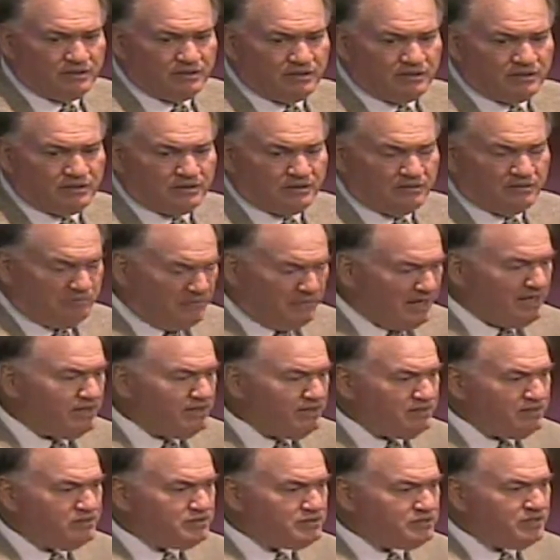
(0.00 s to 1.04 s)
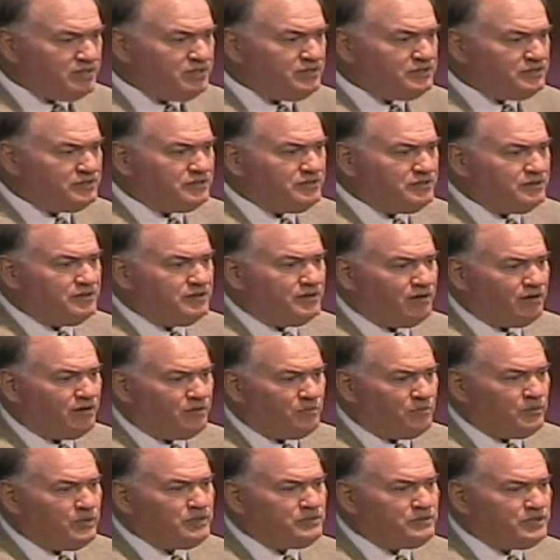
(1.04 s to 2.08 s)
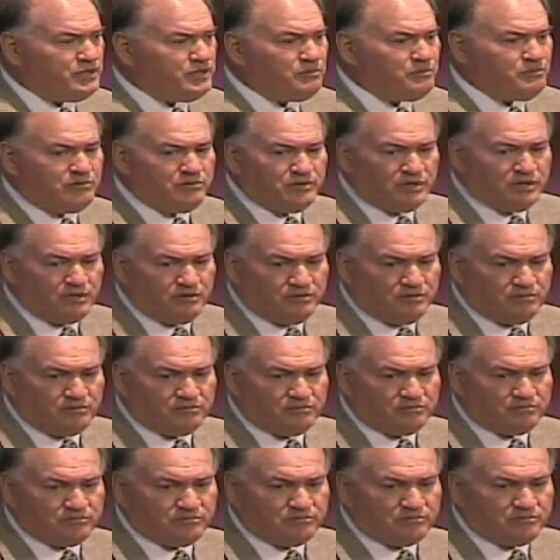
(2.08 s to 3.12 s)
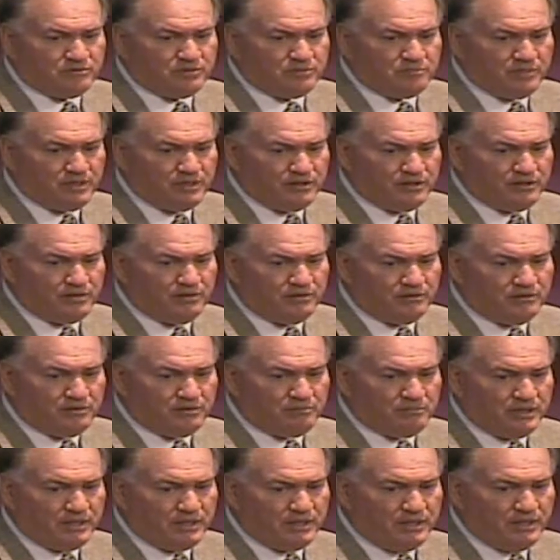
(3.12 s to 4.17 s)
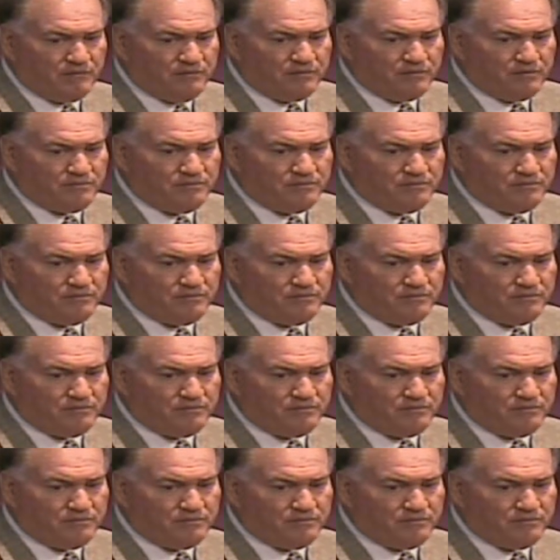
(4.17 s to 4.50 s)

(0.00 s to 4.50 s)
to make a decision on which he will do, to be good or to be evil.